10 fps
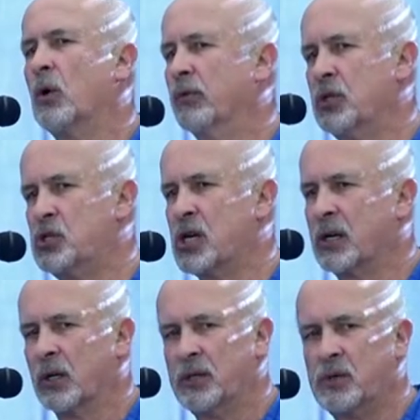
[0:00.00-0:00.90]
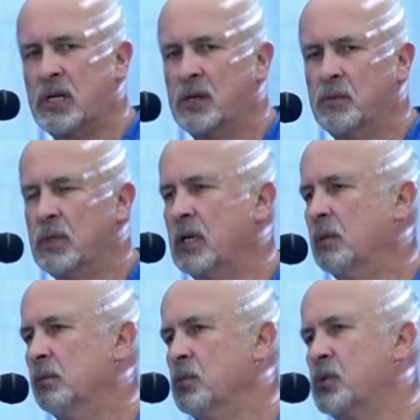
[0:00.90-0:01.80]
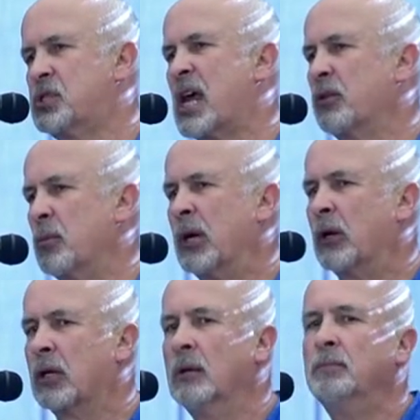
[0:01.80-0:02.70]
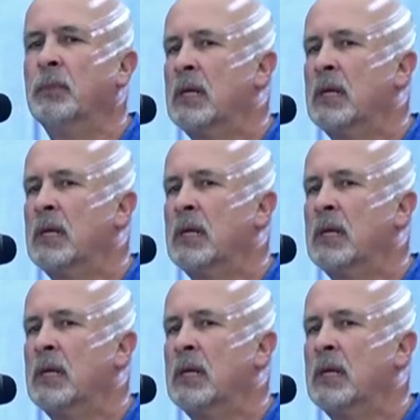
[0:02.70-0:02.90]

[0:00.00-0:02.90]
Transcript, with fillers: over the jungle in, in, in South America.